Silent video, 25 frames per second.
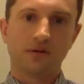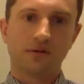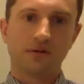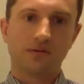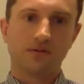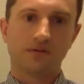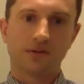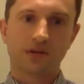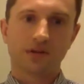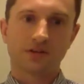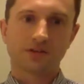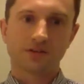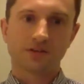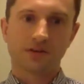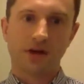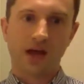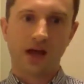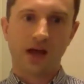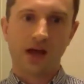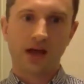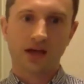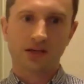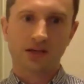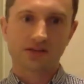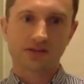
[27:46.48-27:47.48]
Victor
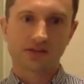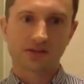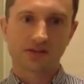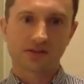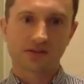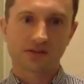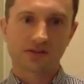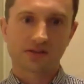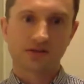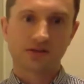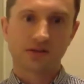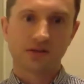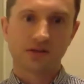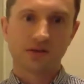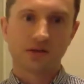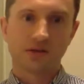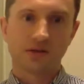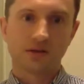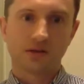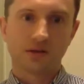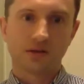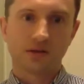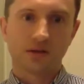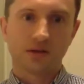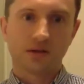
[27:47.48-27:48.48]
asks,
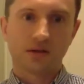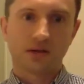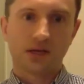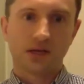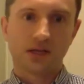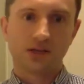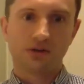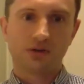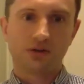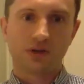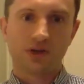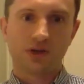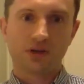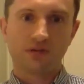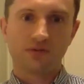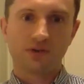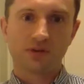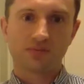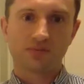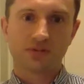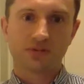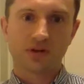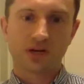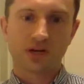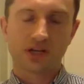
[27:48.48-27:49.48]
can you give an
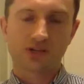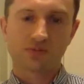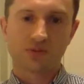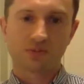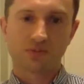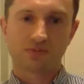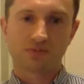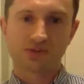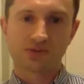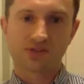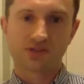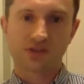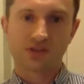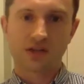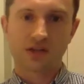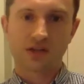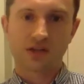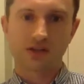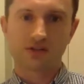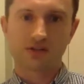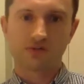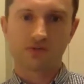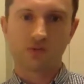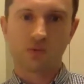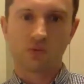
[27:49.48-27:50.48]
approximate
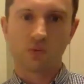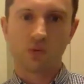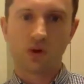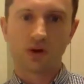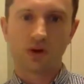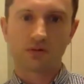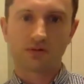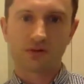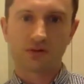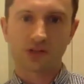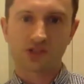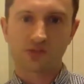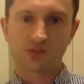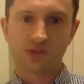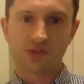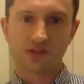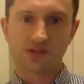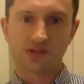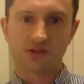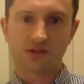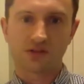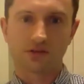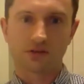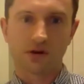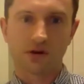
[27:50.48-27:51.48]
percentage of what recipes
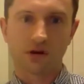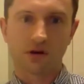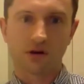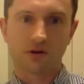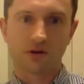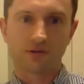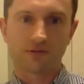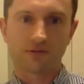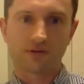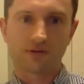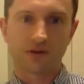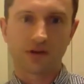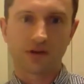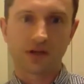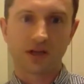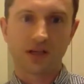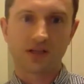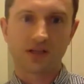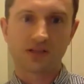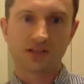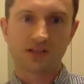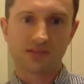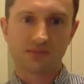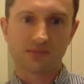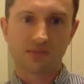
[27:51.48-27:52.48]
there are for
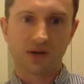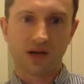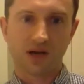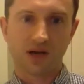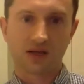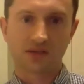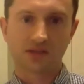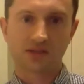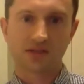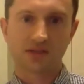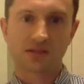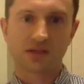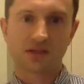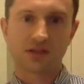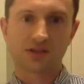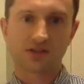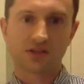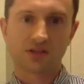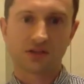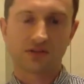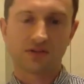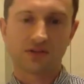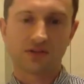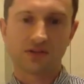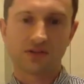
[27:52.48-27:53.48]
Instant Pots, Dutch
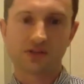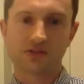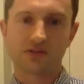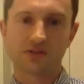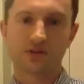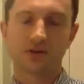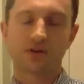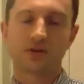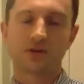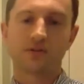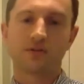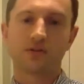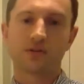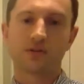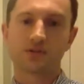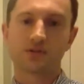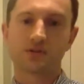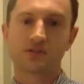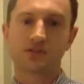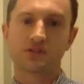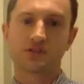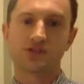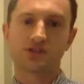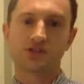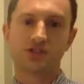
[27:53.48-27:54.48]
ovens
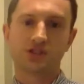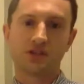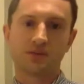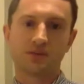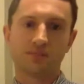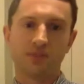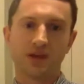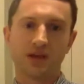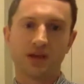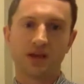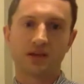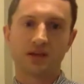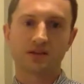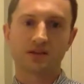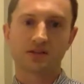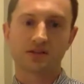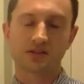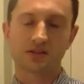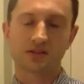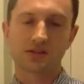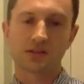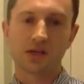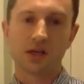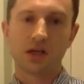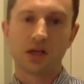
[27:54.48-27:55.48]
versus sheet
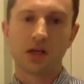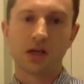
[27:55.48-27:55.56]
pans?